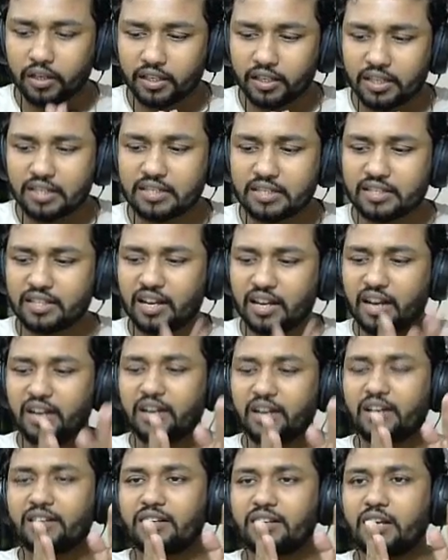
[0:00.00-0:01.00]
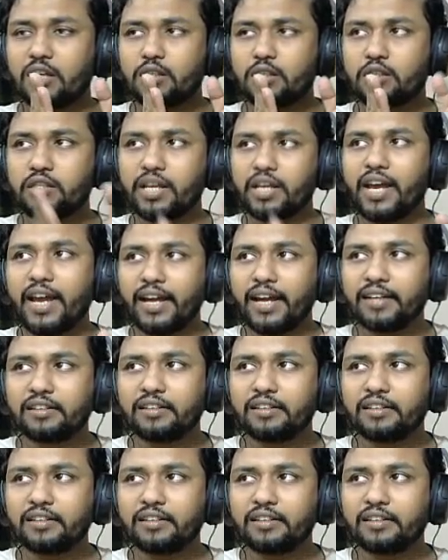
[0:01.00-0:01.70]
is the exact